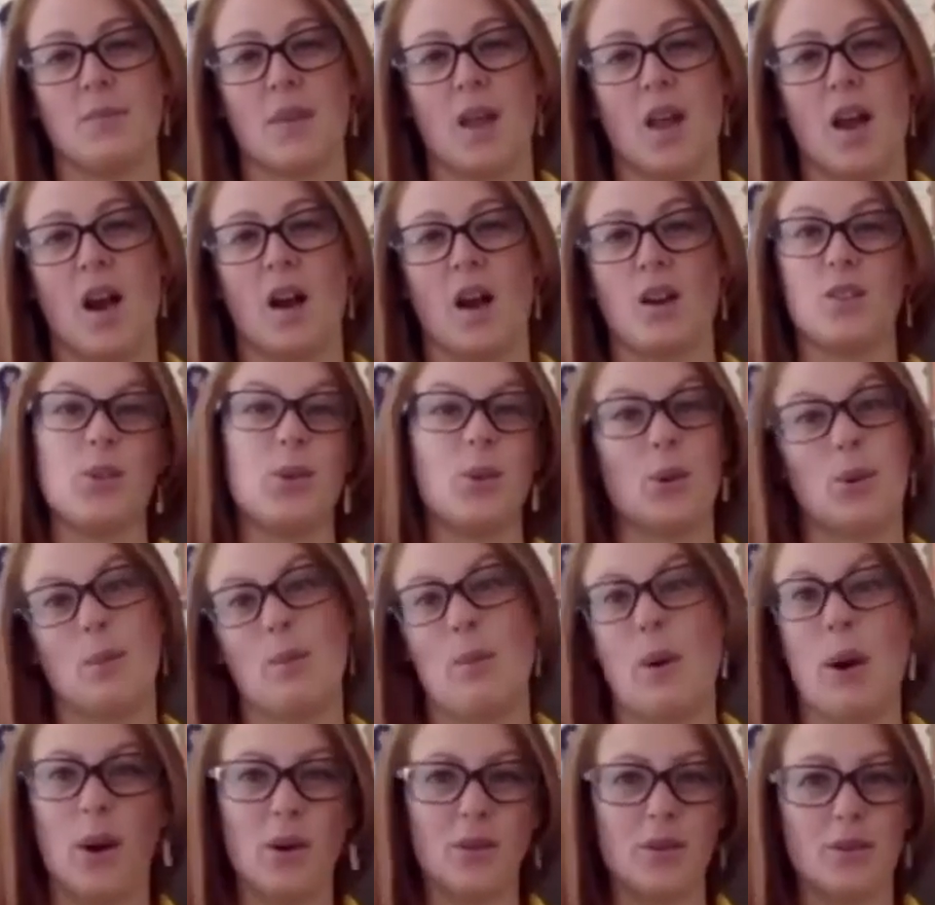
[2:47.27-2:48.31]
under your
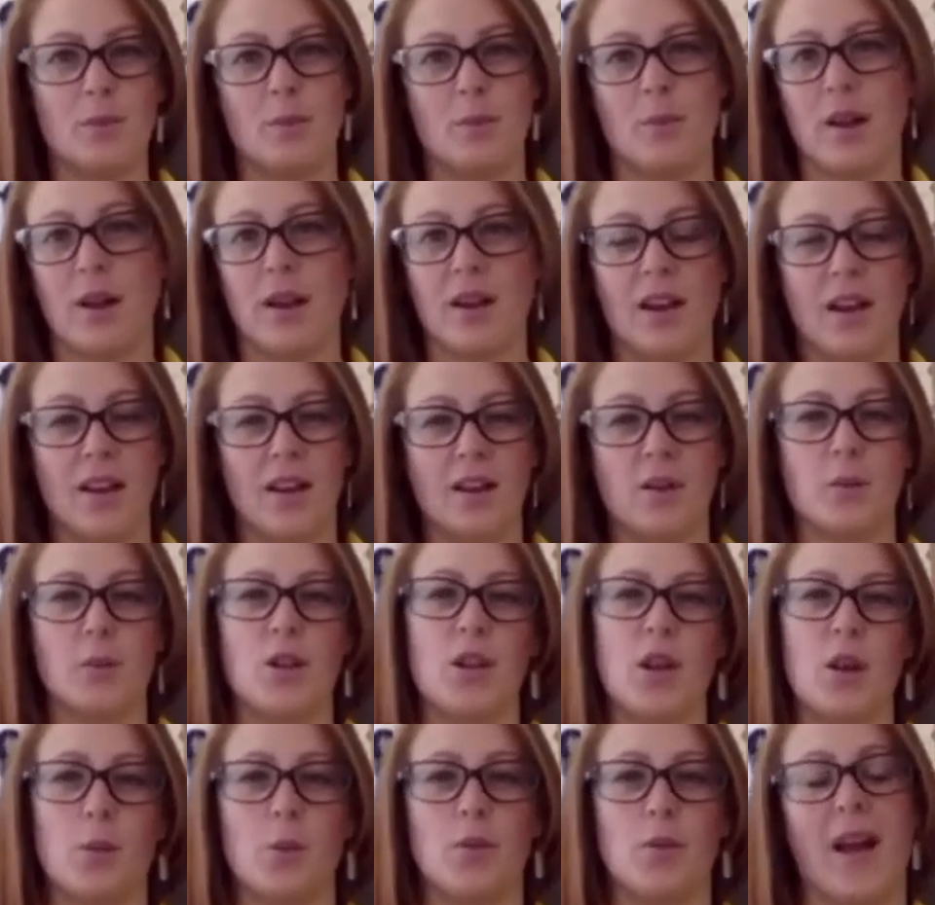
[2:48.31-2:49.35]
command, but you know,
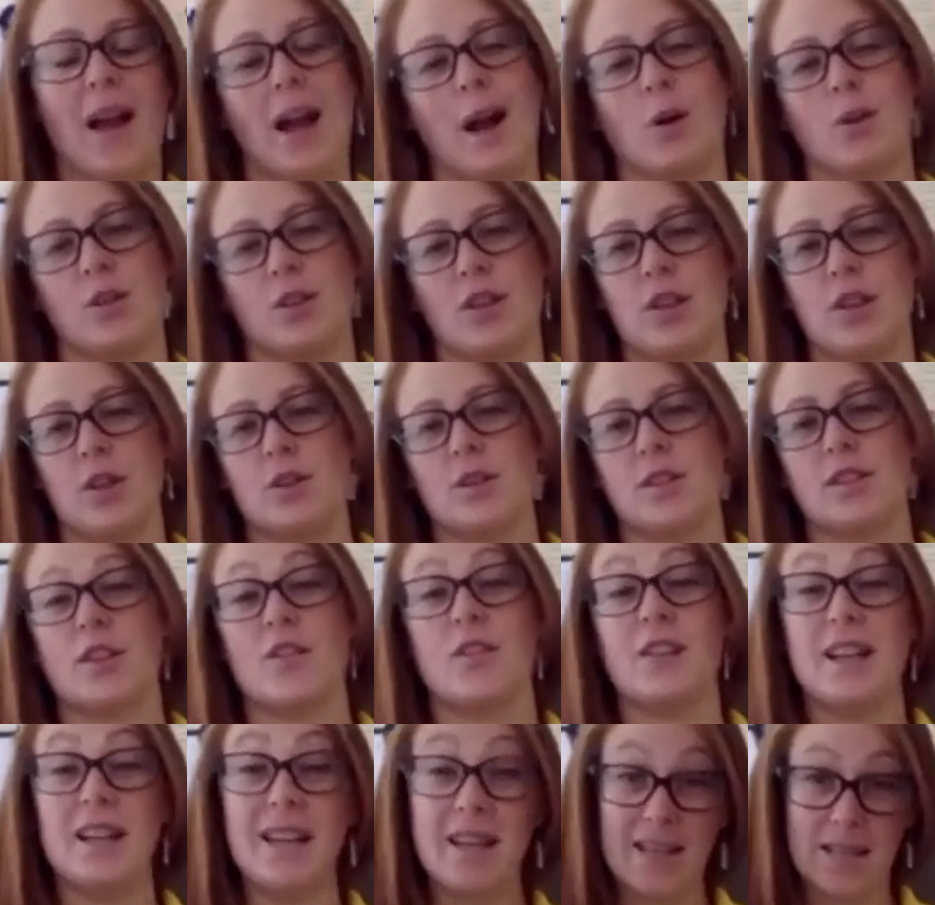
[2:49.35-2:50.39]
without the use of a
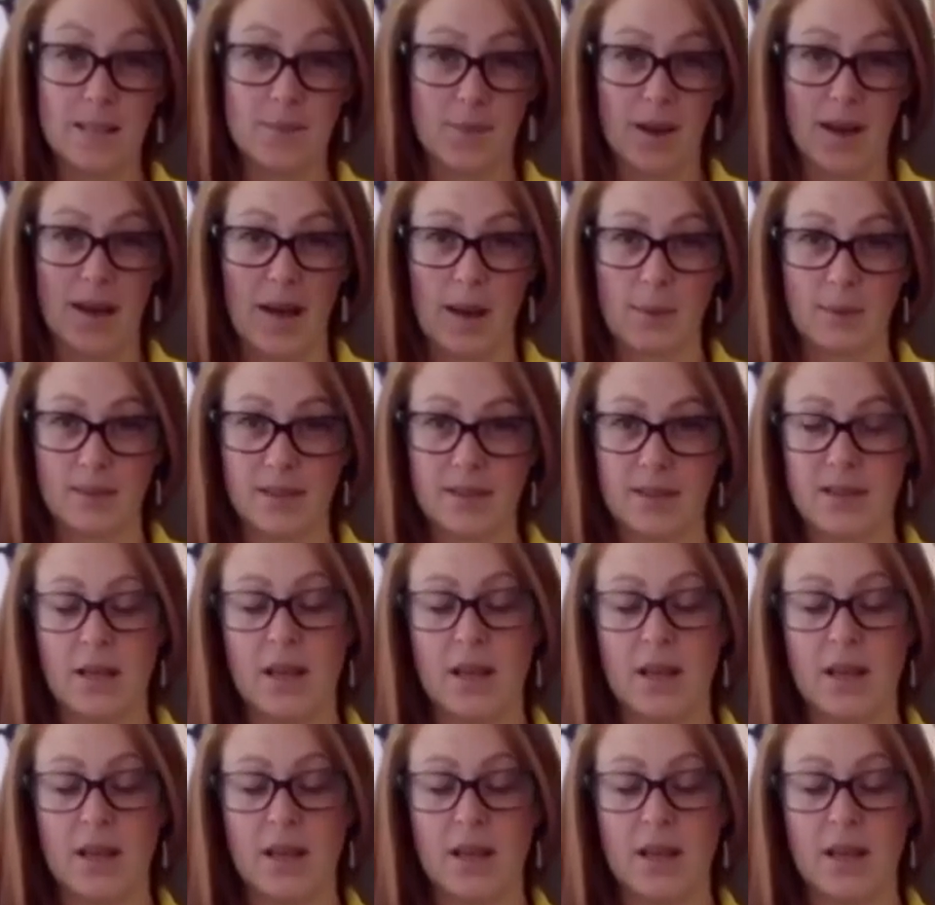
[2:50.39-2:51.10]
lead perhaps.